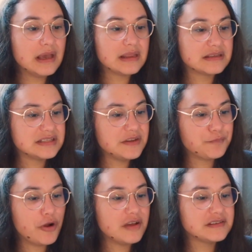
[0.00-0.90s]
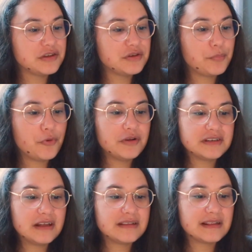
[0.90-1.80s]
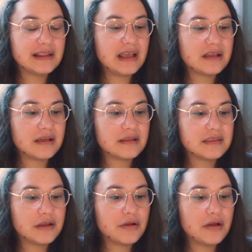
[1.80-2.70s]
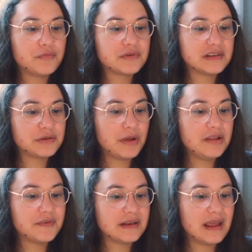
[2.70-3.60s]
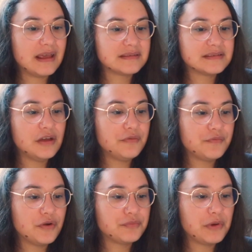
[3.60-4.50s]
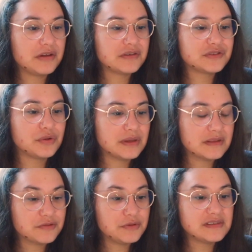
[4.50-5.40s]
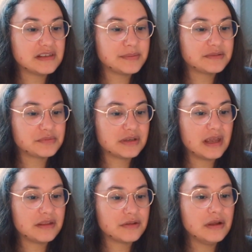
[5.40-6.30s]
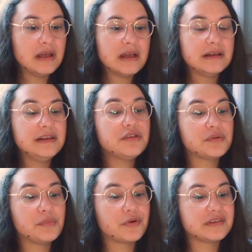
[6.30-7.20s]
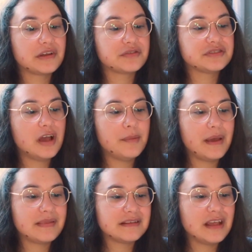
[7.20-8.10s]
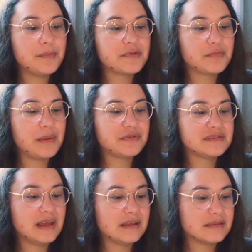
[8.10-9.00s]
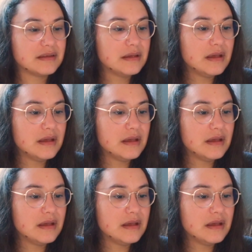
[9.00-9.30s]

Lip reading: The chief prosecutor pointed out that the lack thereof was irrelevant, as cell phone records show that the three suspects were together near the motorcycle shop at the time of the rapper's death.